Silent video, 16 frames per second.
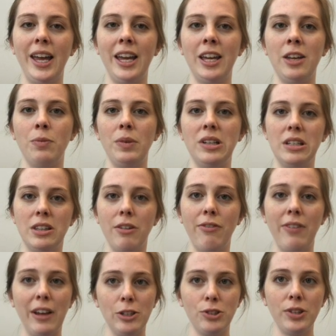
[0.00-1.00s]
and we did the
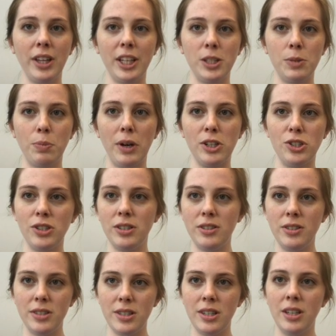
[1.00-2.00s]
facial
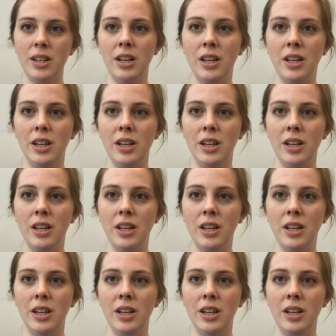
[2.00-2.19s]
expressions